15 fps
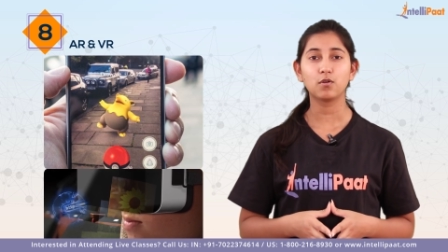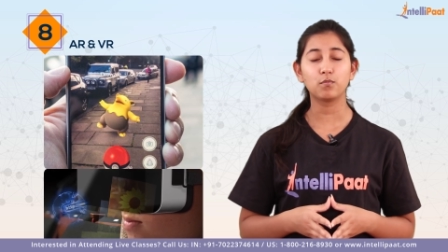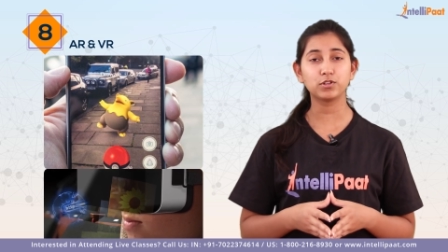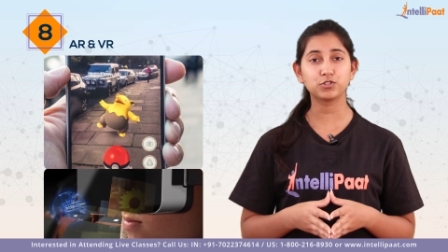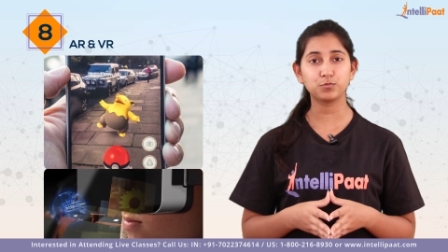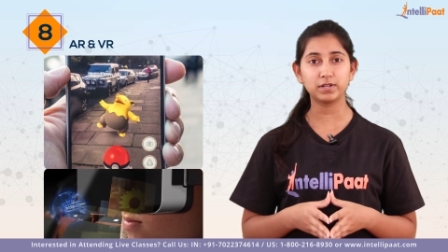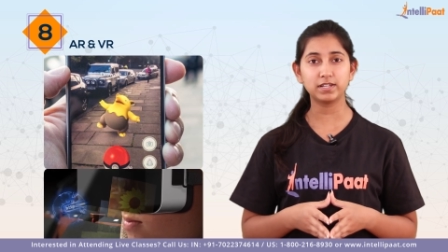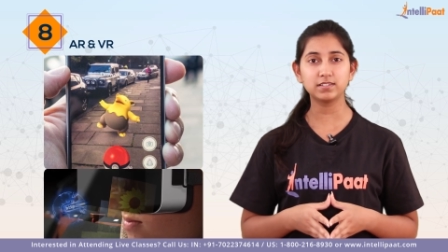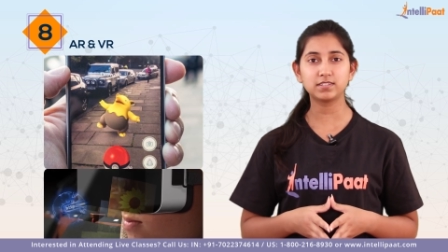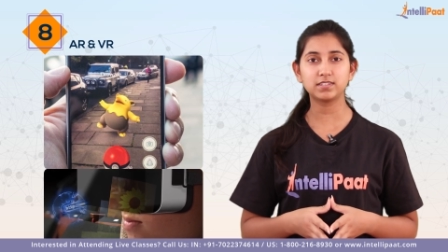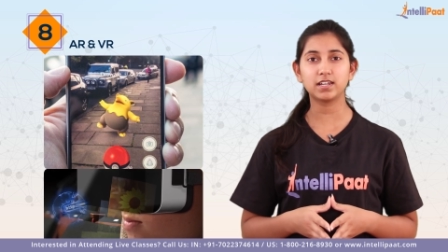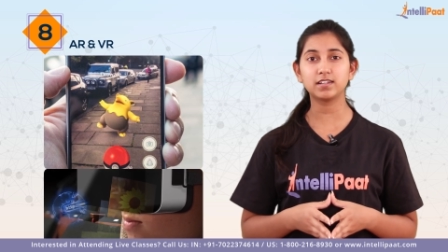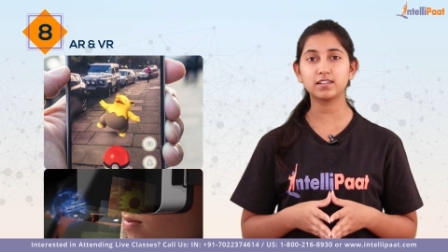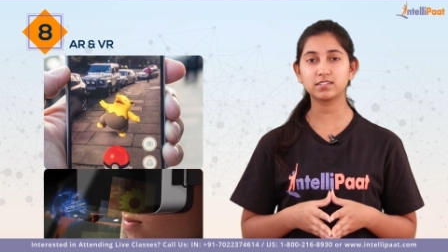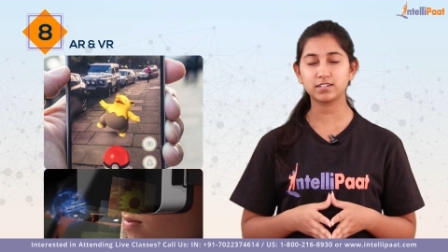which means
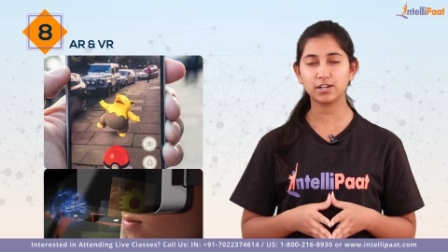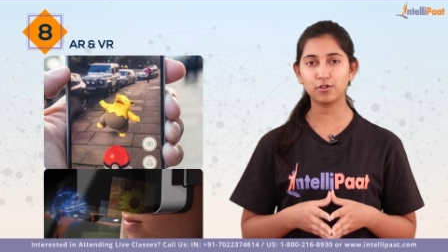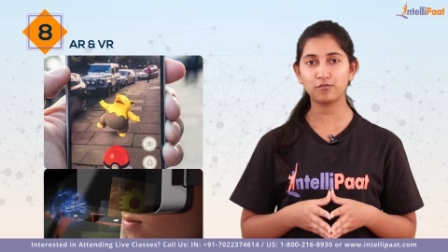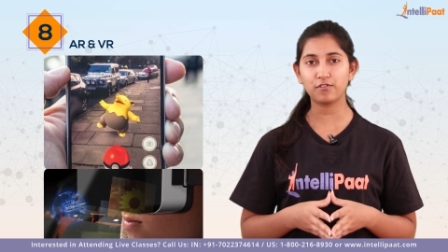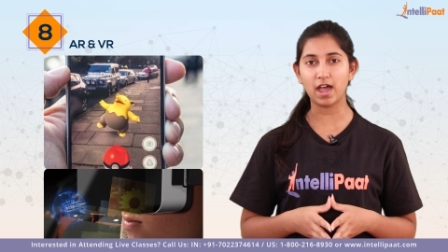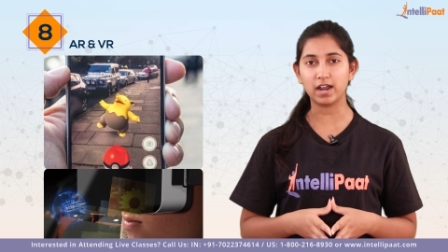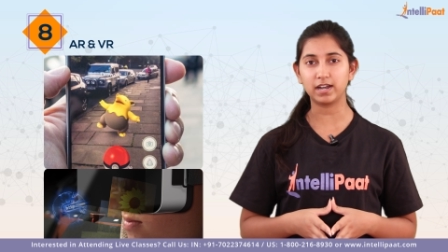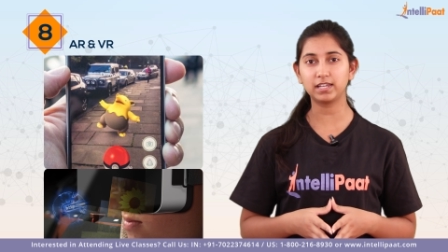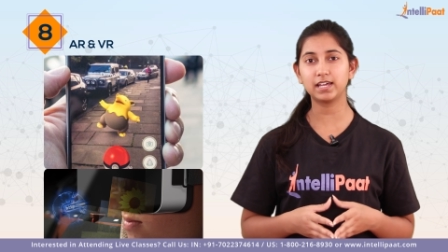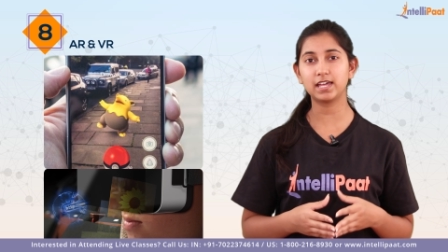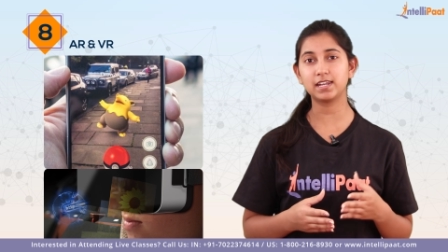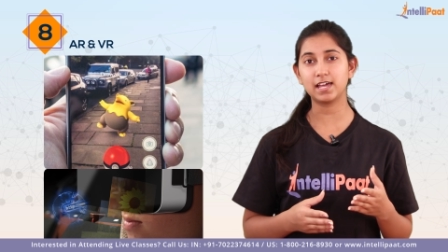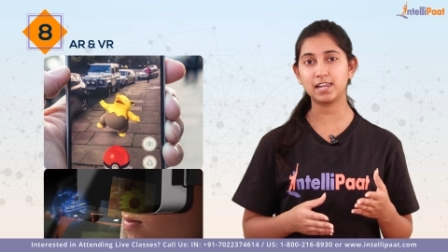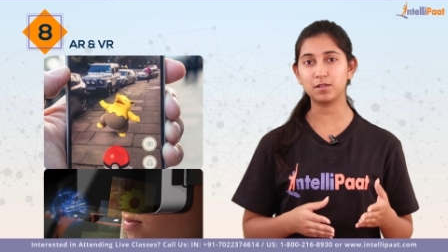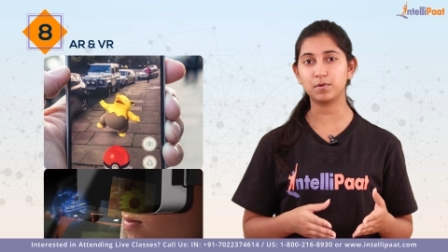that instead of adding
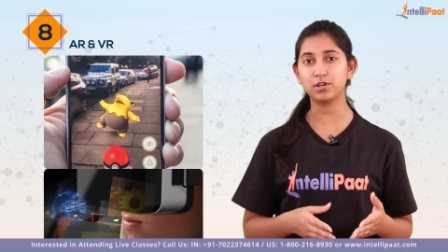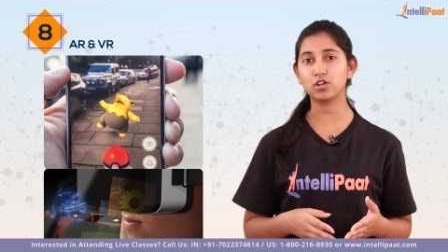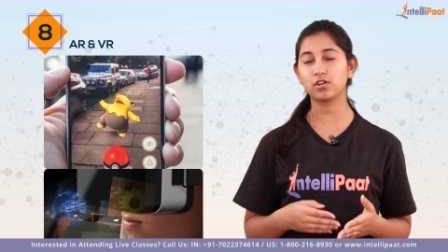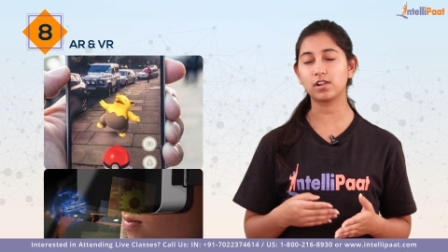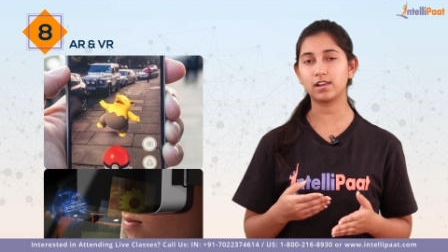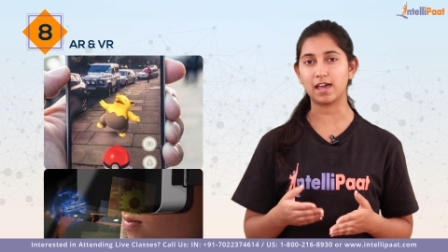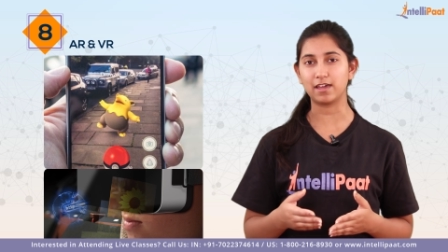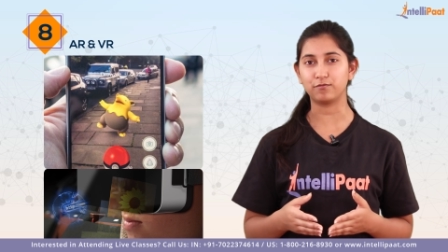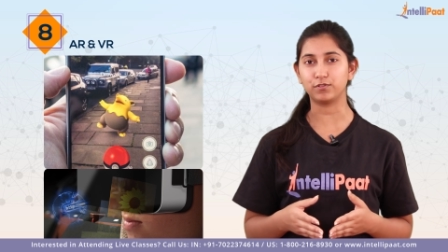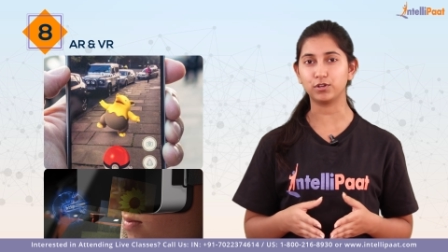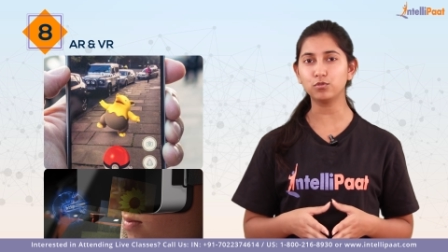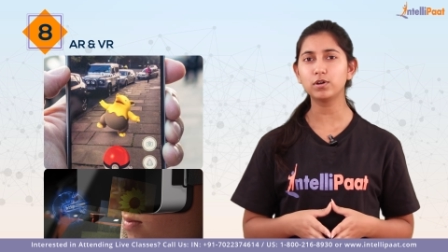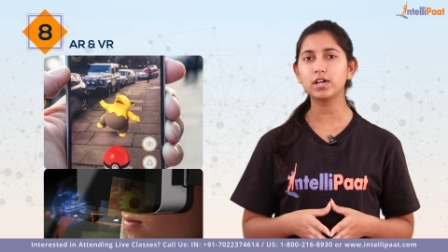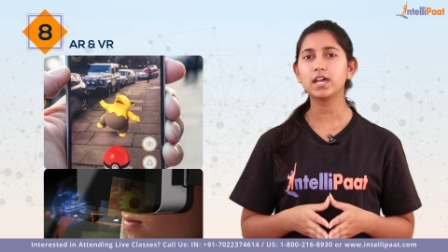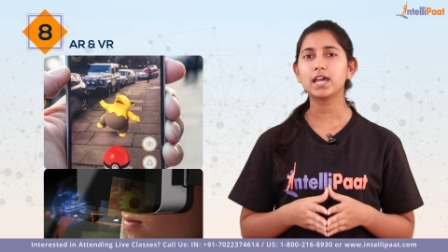an element on a live
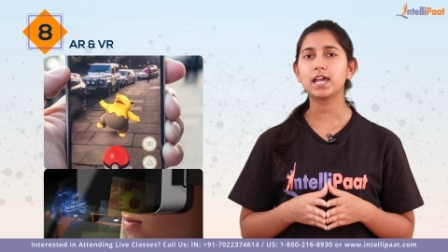view,